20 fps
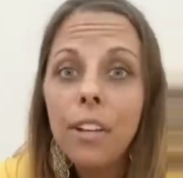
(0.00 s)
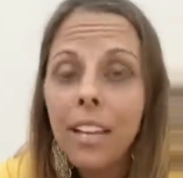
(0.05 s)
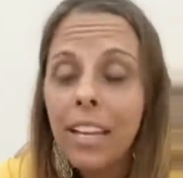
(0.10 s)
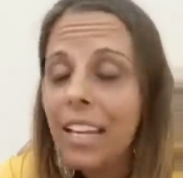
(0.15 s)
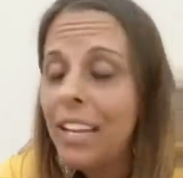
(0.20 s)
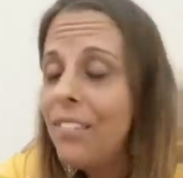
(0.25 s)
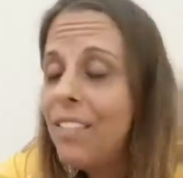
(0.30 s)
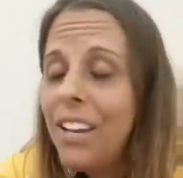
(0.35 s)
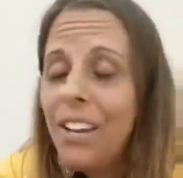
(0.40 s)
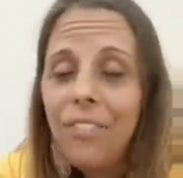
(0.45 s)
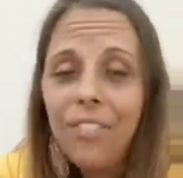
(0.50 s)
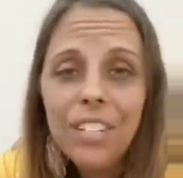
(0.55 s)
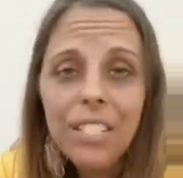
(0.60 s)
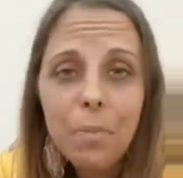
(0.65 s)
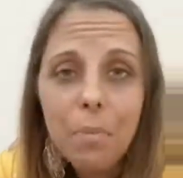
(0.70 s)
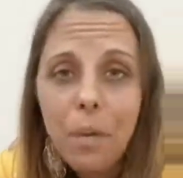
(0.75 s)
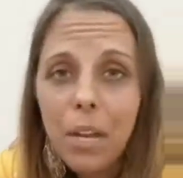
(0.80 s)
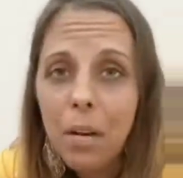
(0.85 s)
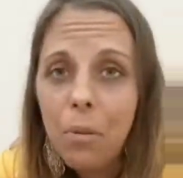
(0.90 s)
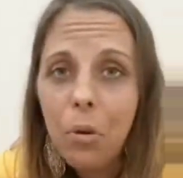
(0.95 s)
Even if it's
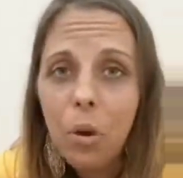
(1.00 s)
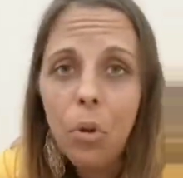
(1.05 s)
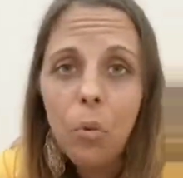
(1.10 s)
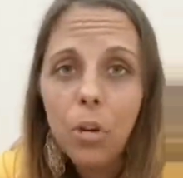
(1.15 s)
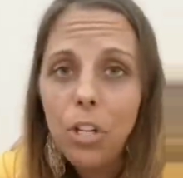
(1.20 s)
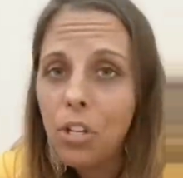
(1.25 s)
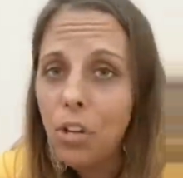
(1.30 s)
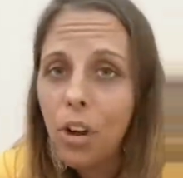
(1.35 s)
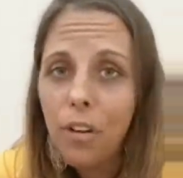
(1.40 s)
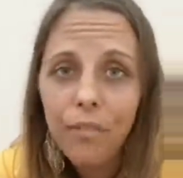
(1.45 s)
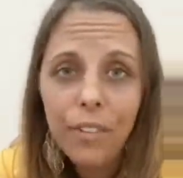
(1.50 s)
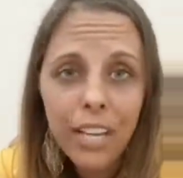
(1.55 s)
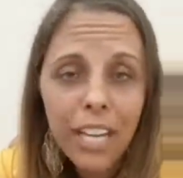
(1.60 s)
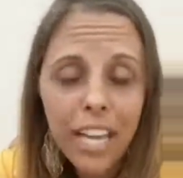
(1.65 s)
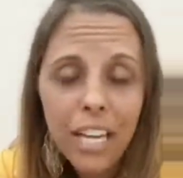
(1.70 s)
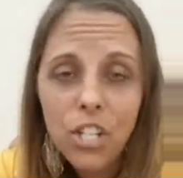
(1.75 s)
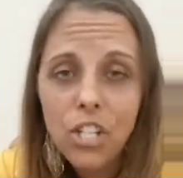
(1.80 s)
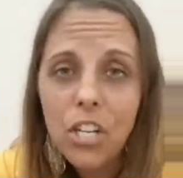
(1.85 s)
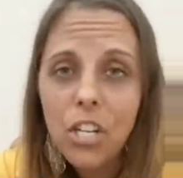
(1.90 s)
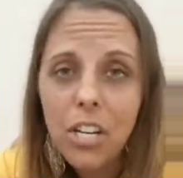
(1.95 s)
minimal when you're on
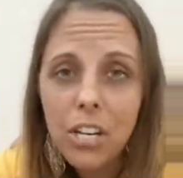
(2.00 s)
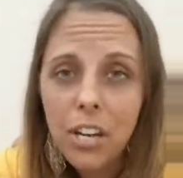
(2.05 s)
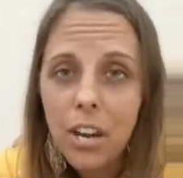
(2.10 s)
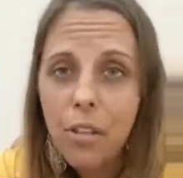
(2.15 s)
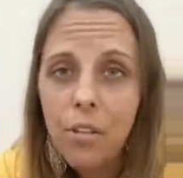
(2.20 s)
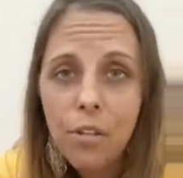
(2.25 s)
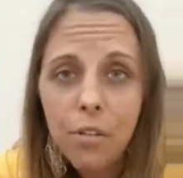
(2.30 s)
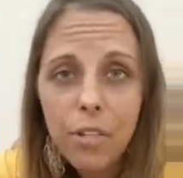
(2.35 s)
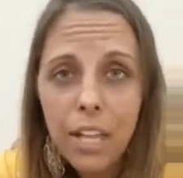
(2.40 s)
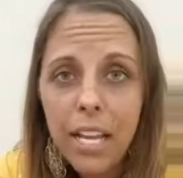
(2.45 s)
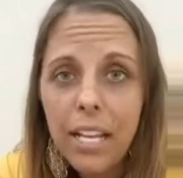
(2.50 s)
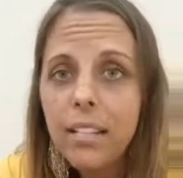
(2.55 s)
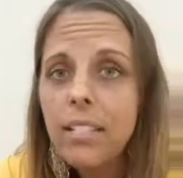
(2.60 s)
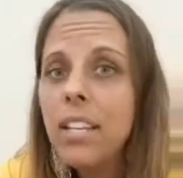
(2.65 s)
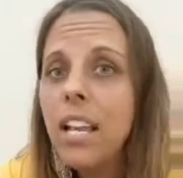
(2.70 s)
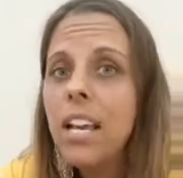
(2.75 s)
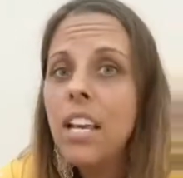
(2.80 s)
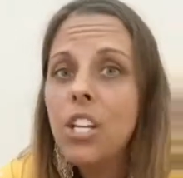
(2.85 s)
vacation and other things,